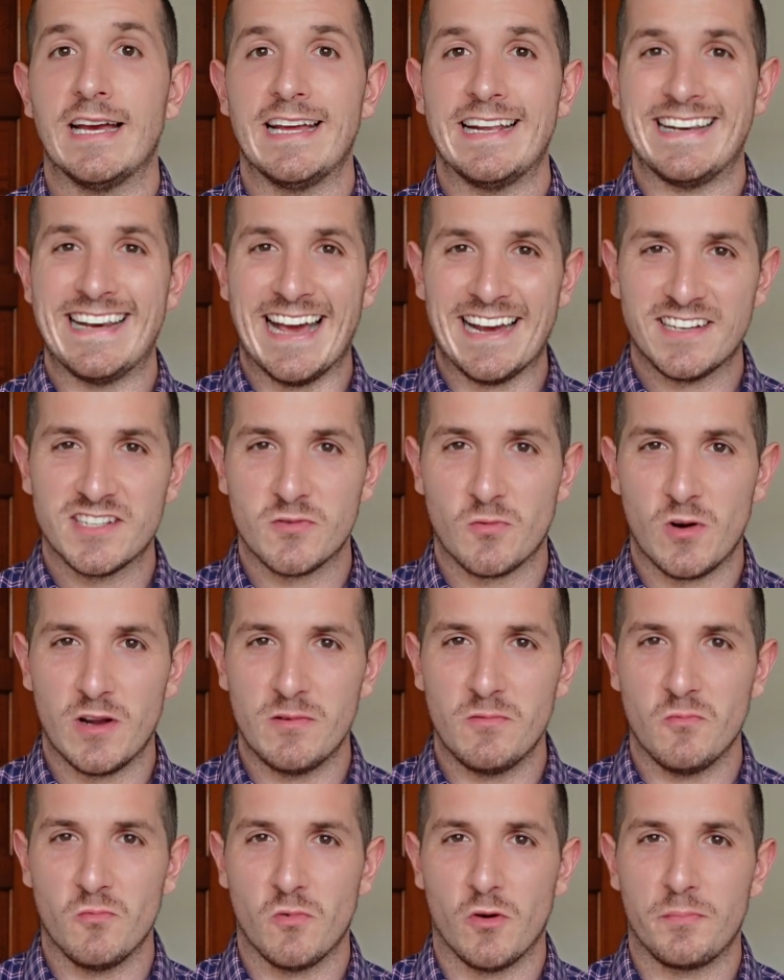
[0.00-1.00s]
Next
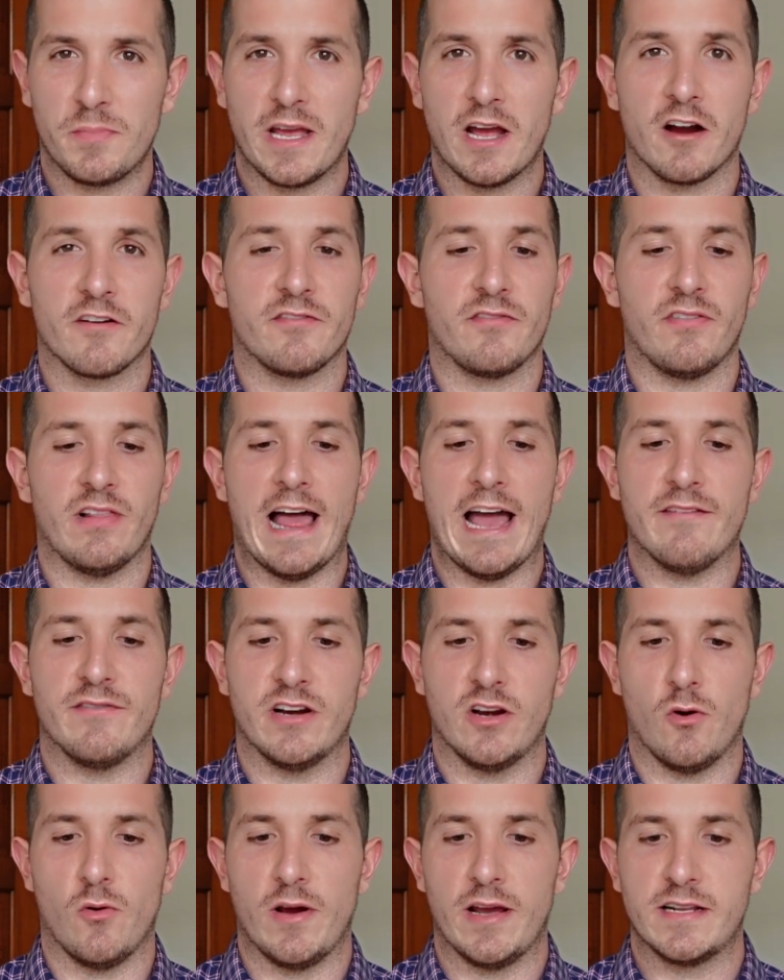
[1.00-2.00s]
one will be our
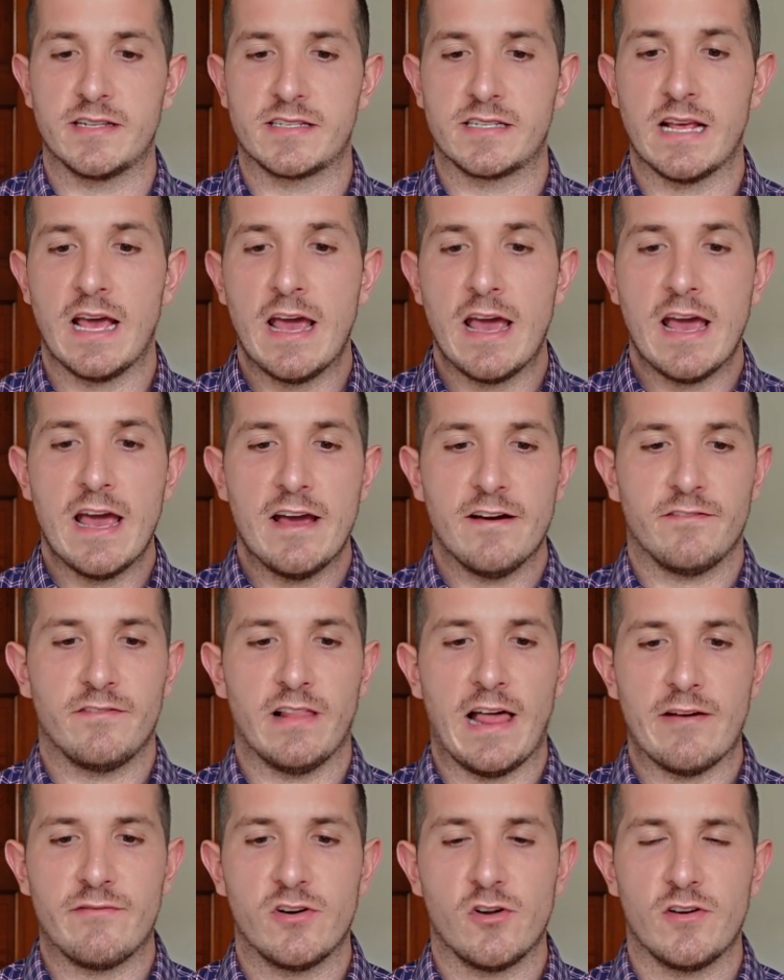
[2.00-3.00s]
flavonoids.
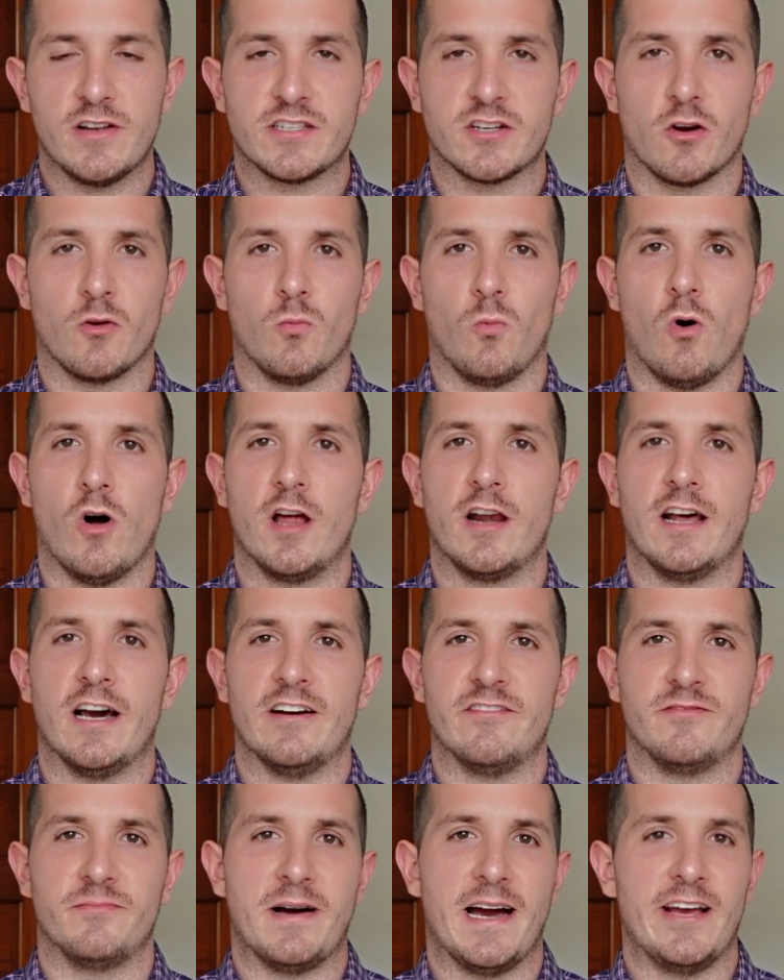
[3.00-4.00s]
Flavonoids are one
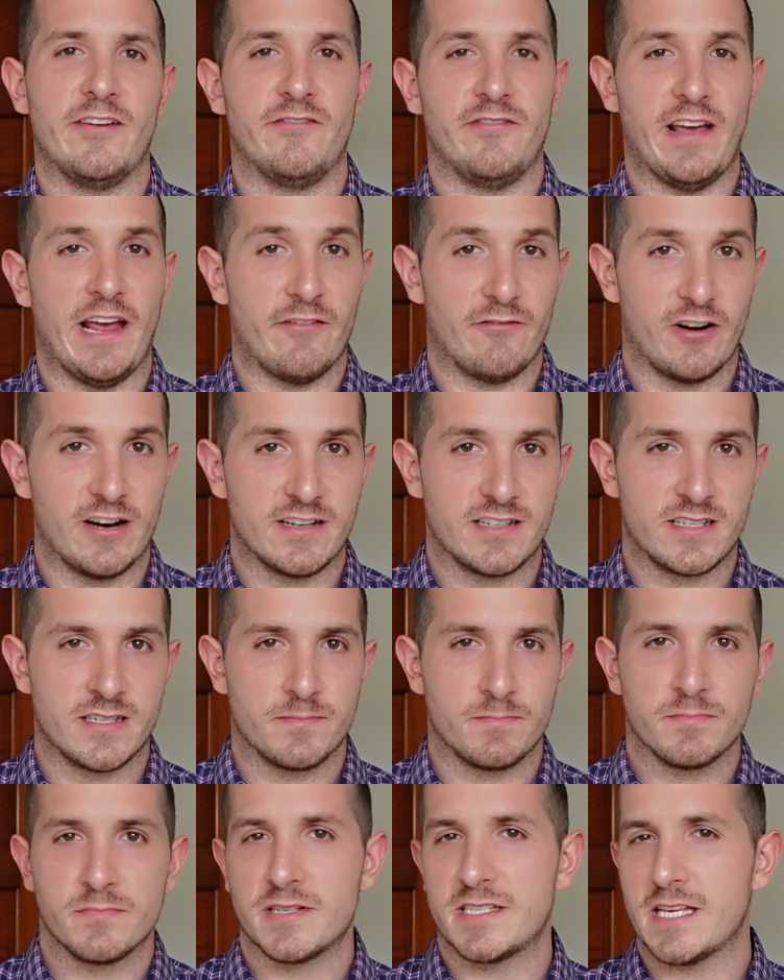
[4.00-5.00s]
of my
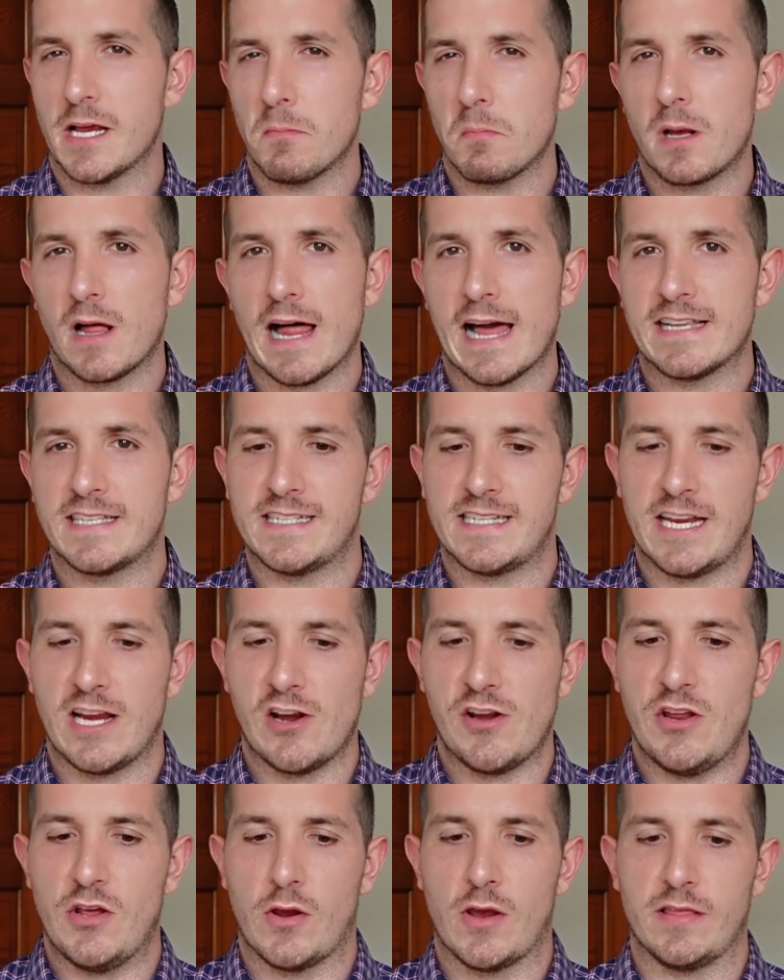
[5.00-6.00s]
favorites. Subclasses here
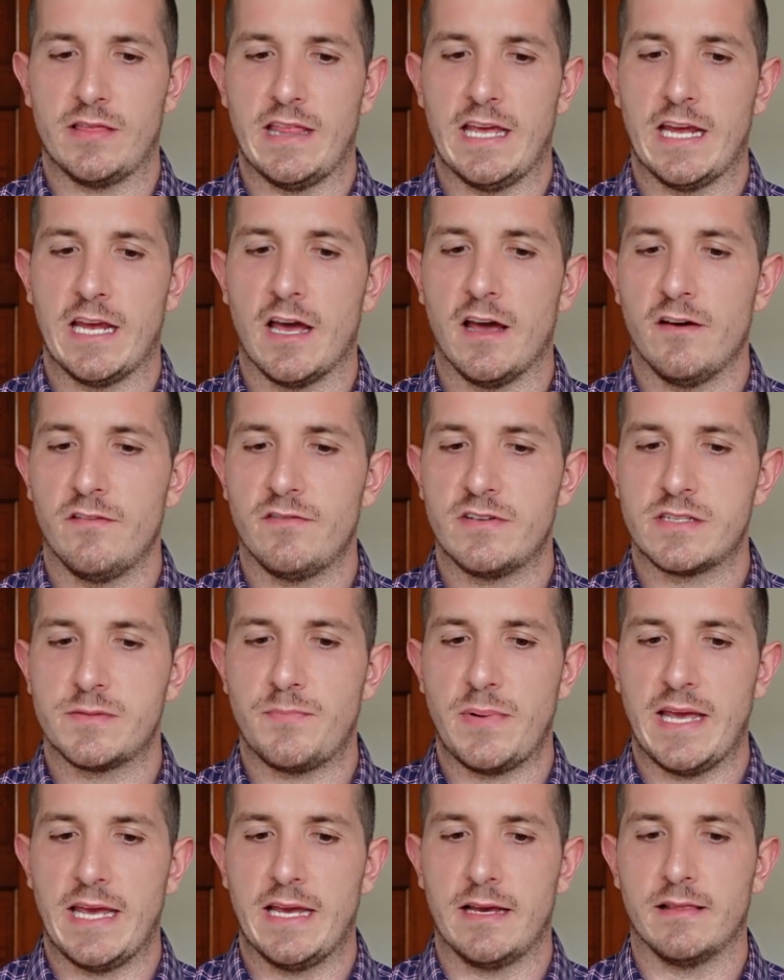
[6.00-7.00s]
you can think of as
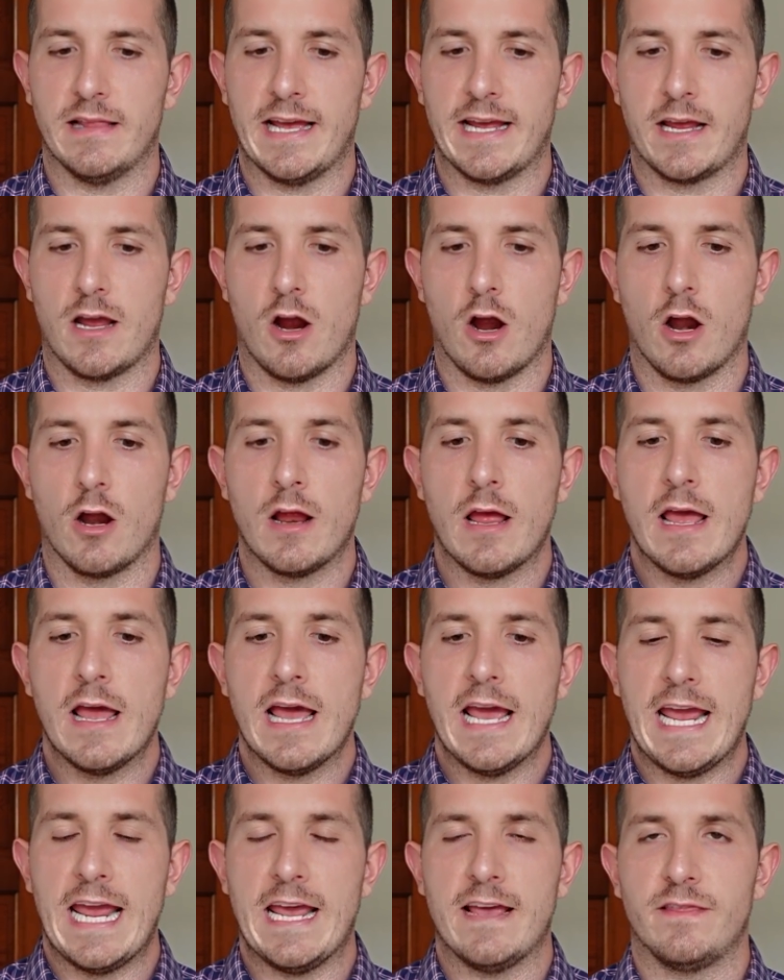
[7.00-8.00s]
being like our
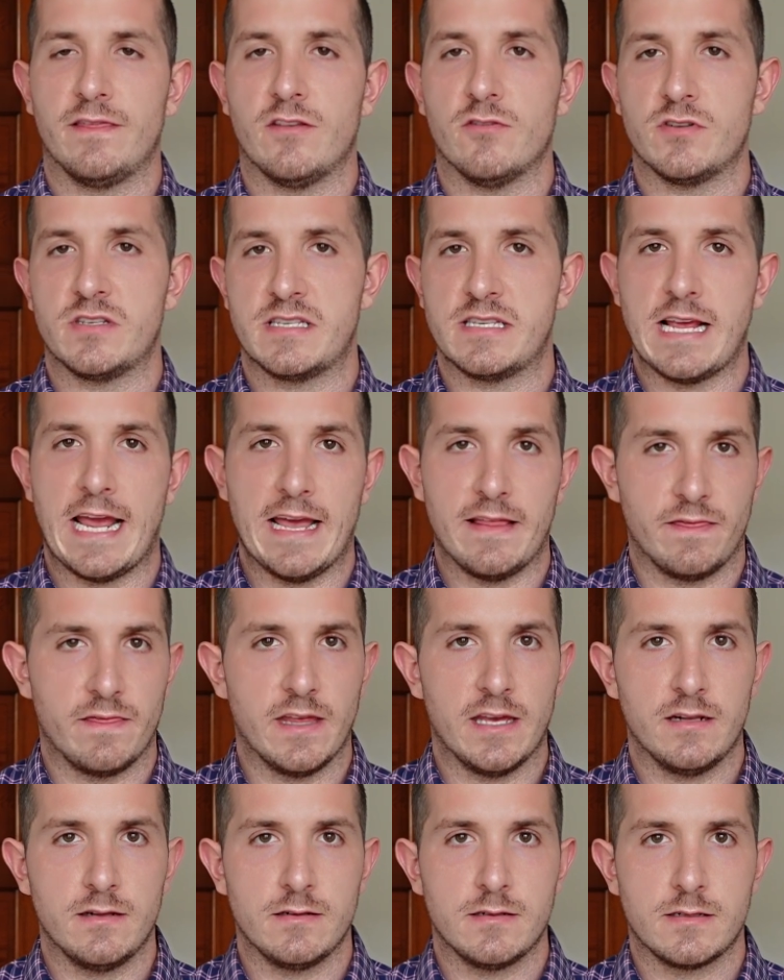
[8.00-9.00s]

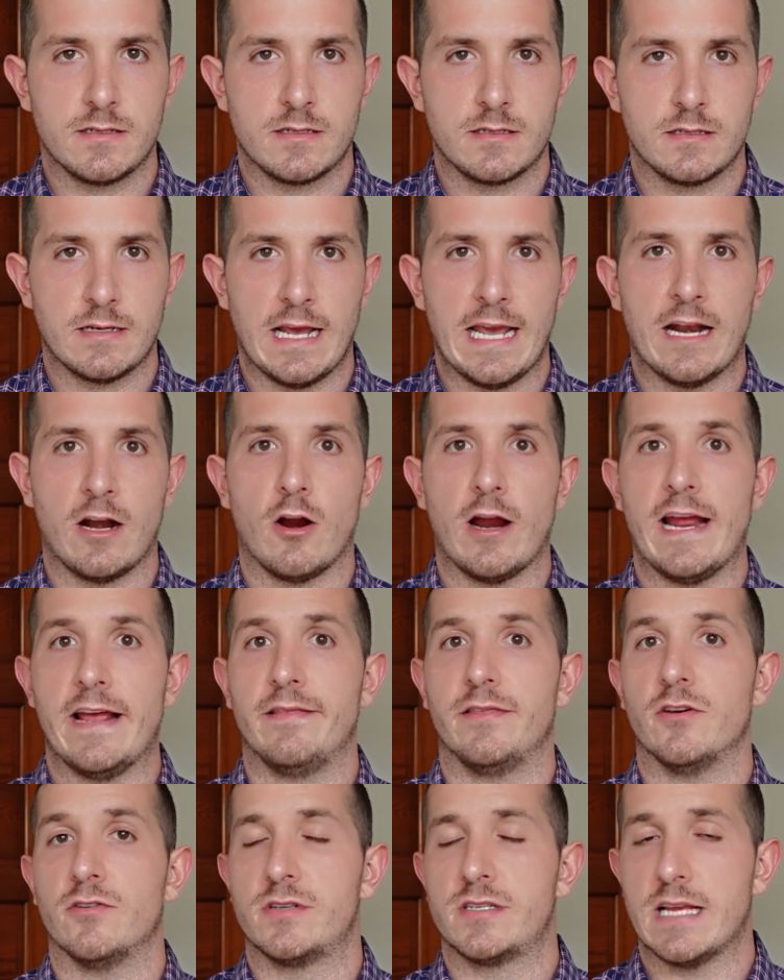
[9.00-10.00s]
anthoxanthins and our
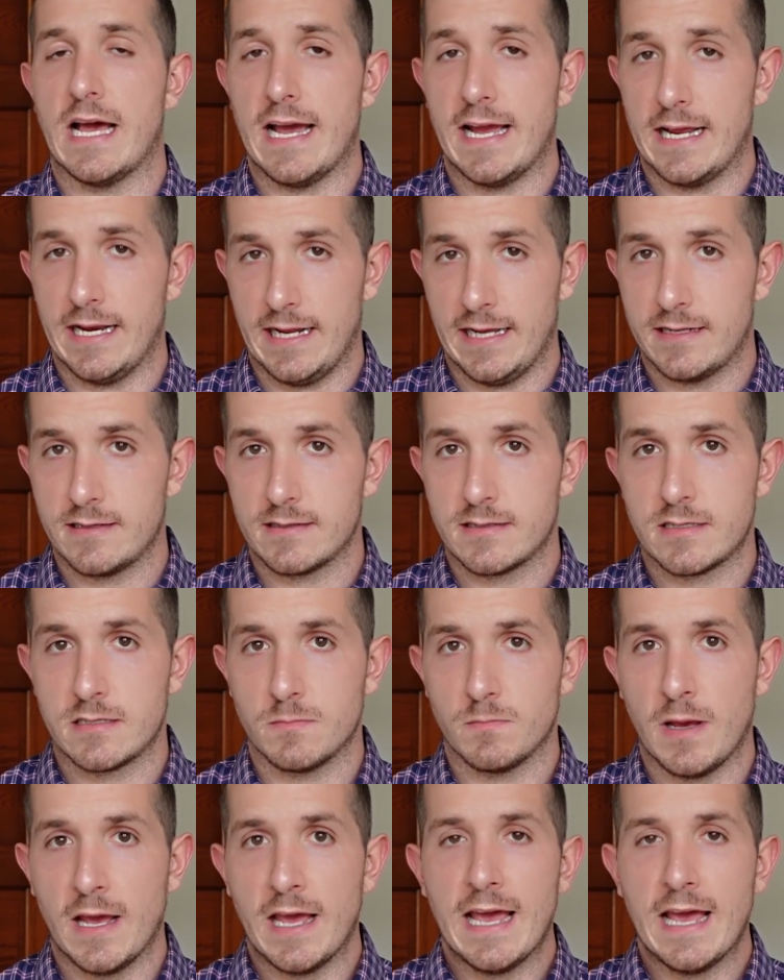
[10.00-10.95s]
anthocyanins.